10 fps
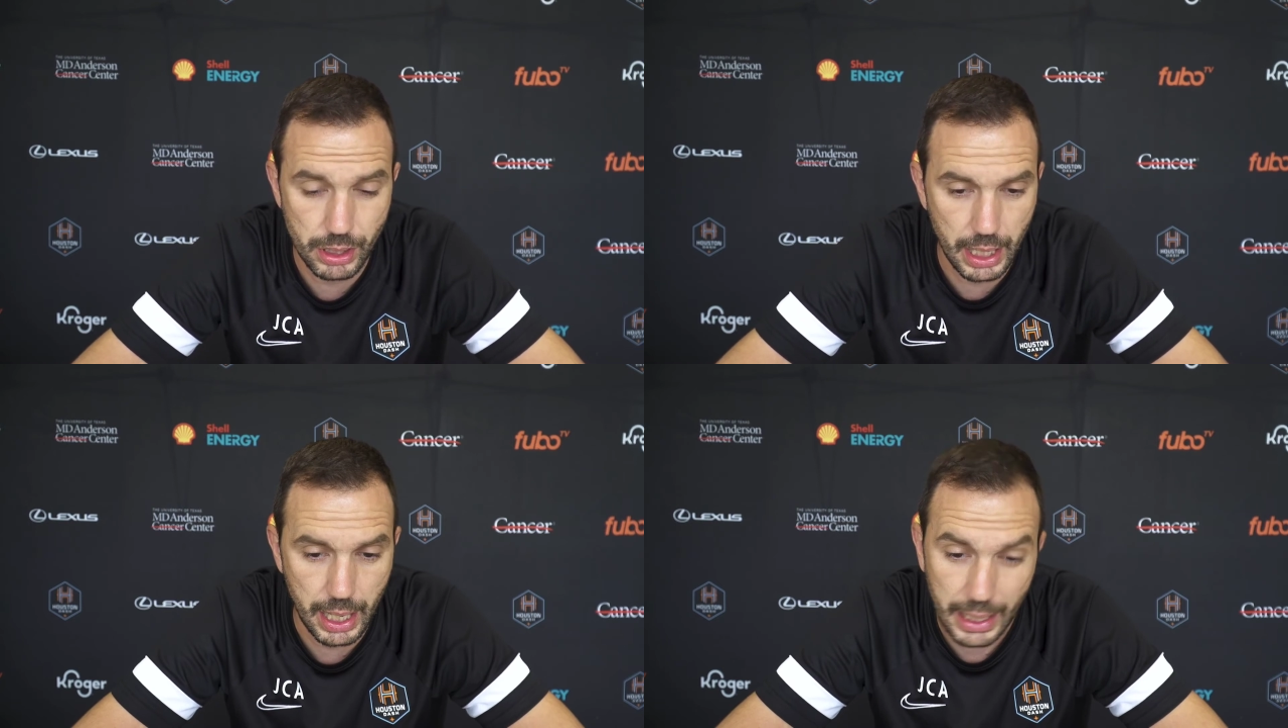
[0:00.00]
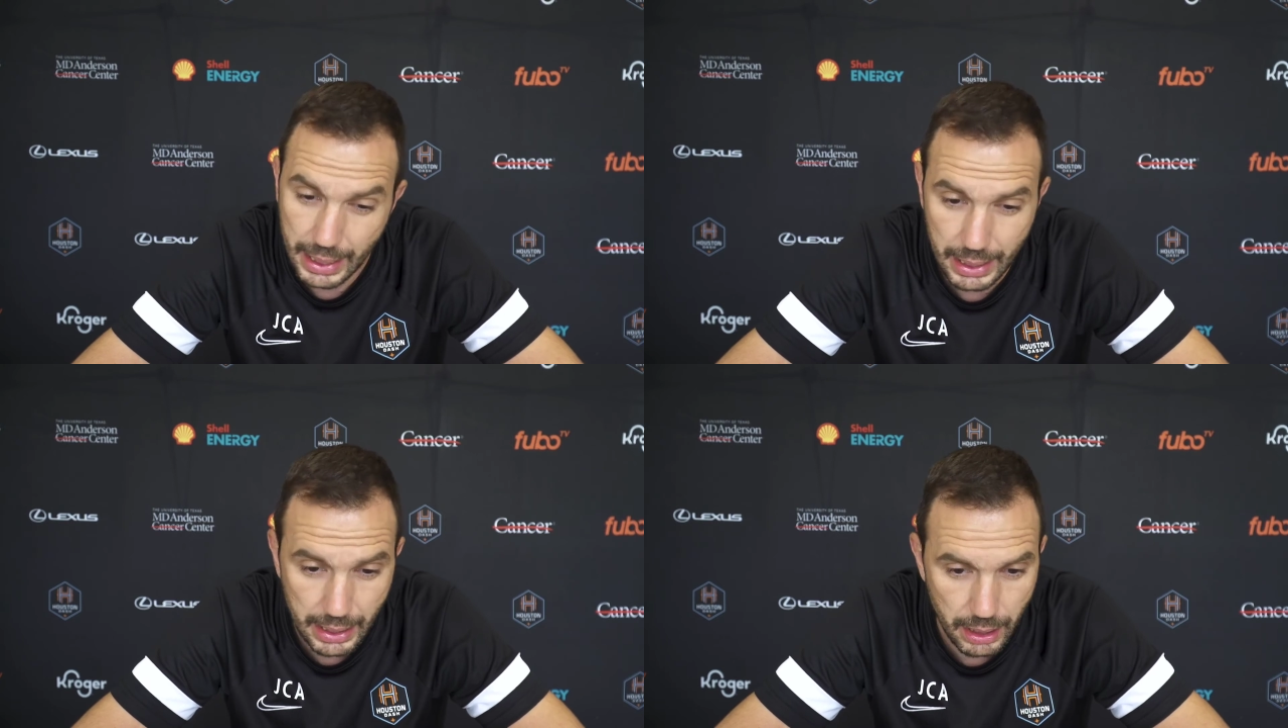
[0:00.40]
they are
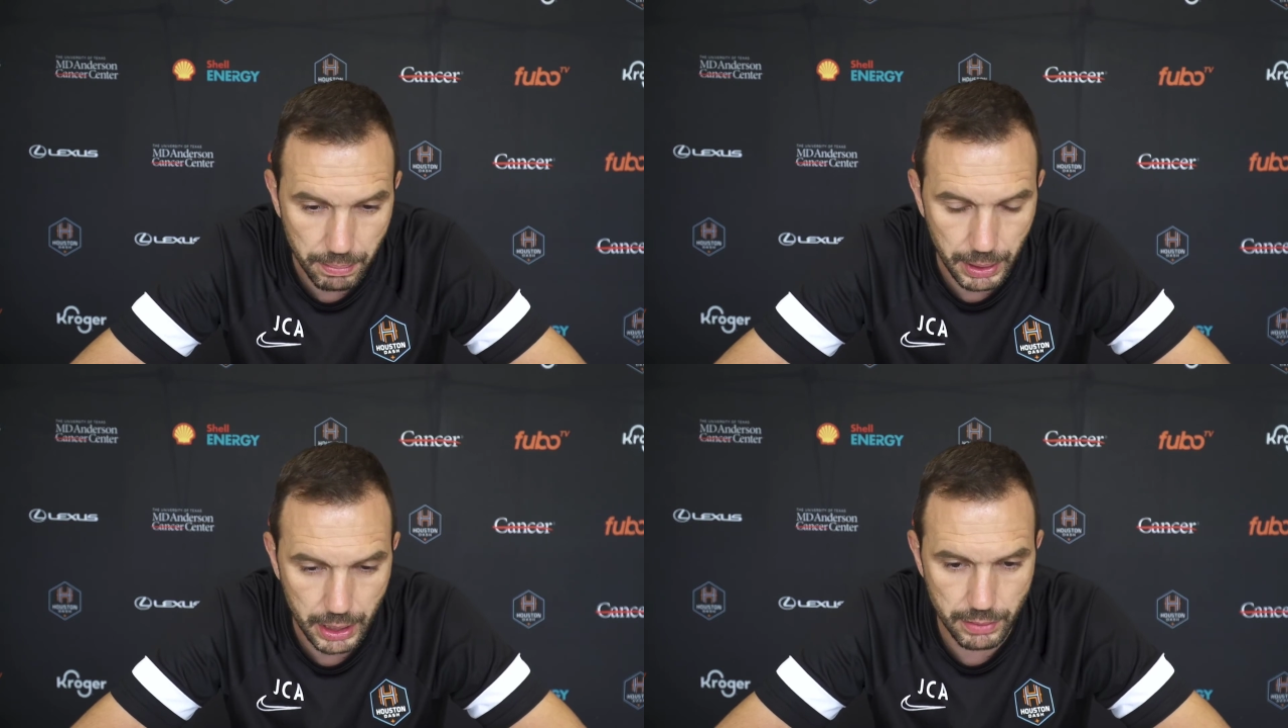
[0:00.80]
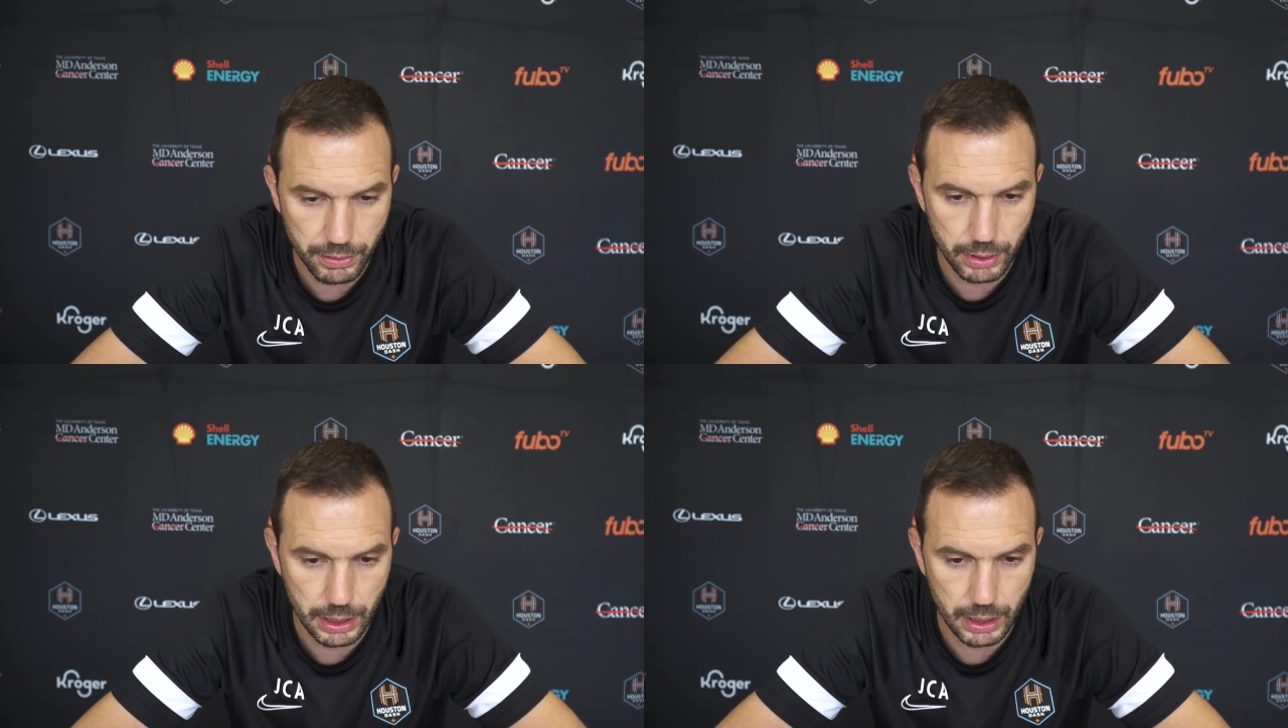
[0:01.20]
key players
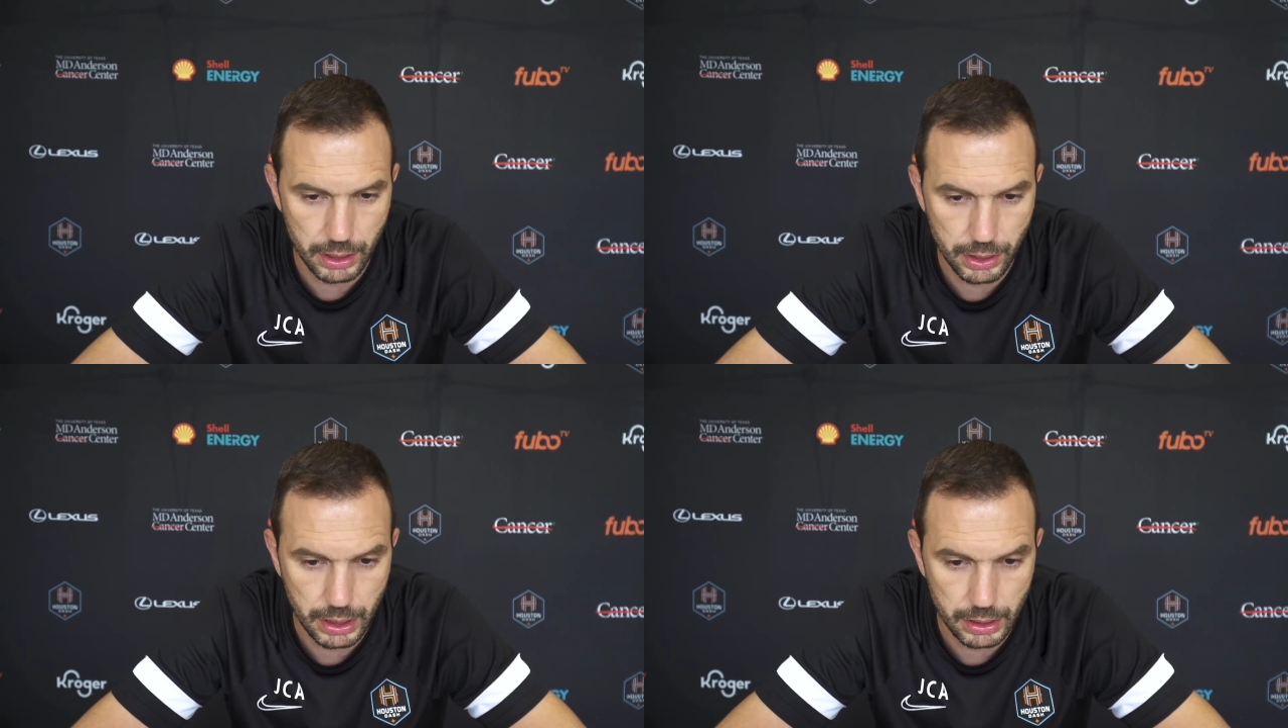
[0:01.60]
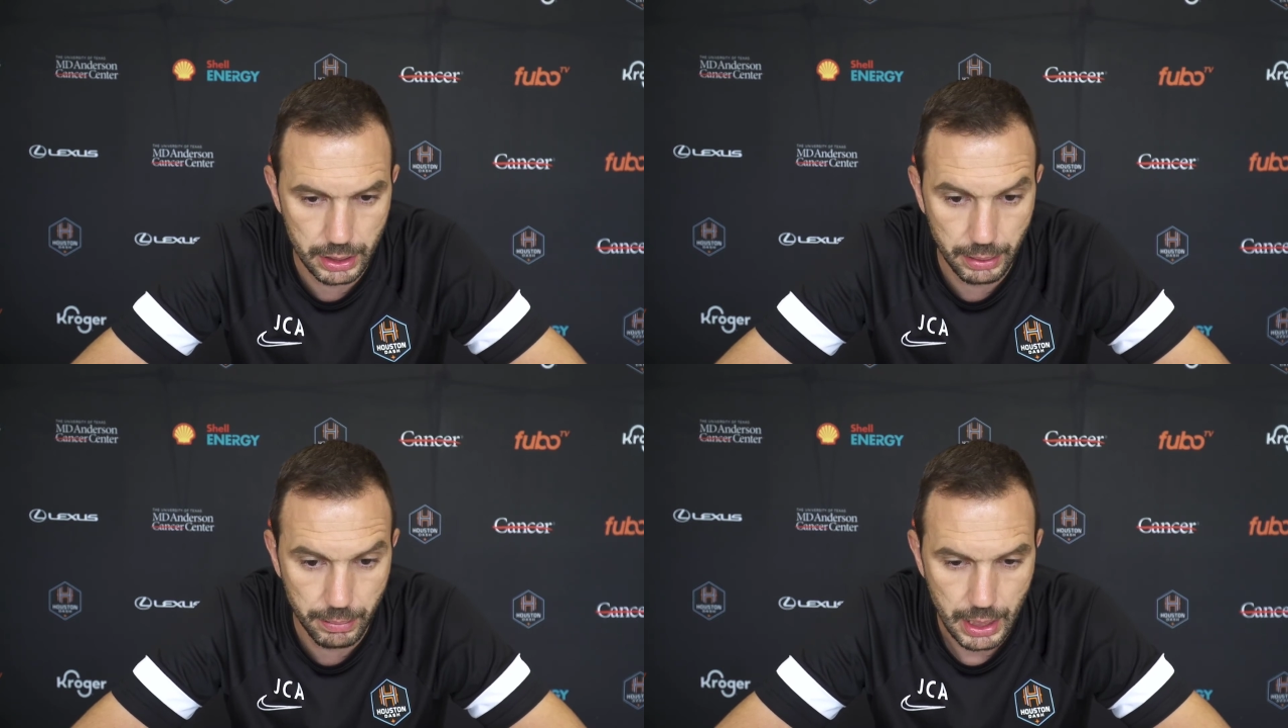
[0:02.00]
for the national
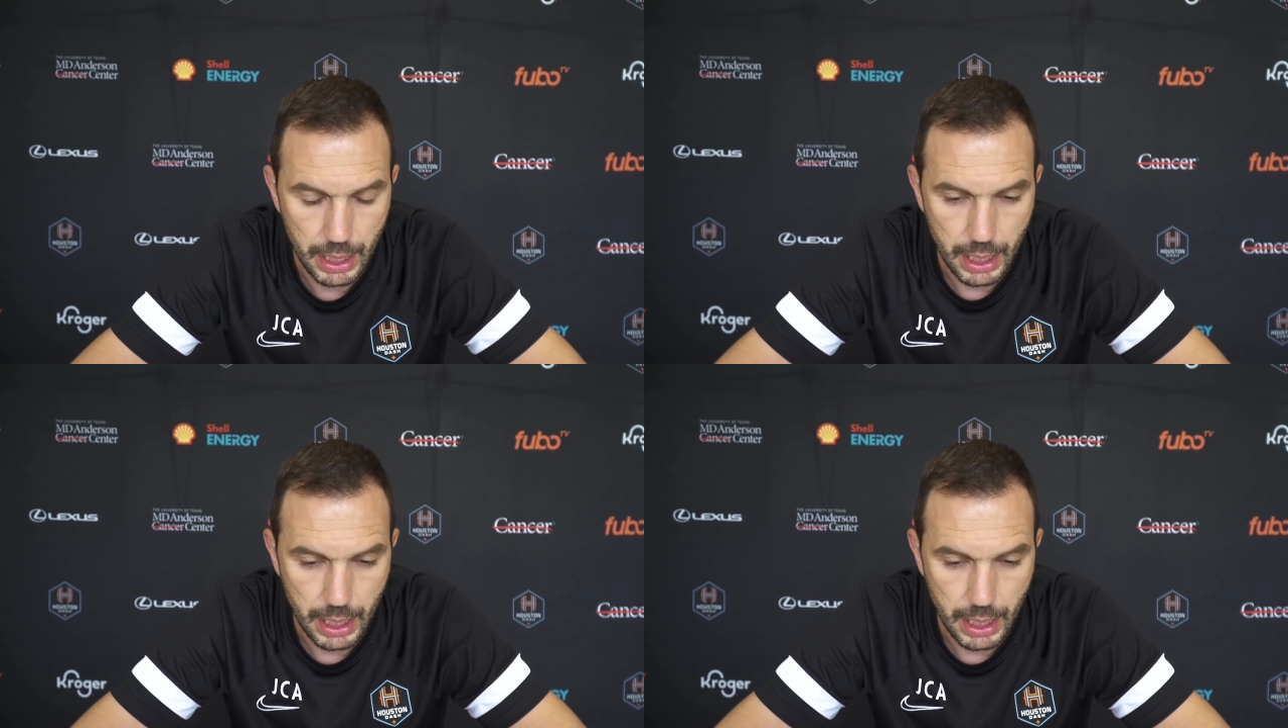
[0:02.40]
team.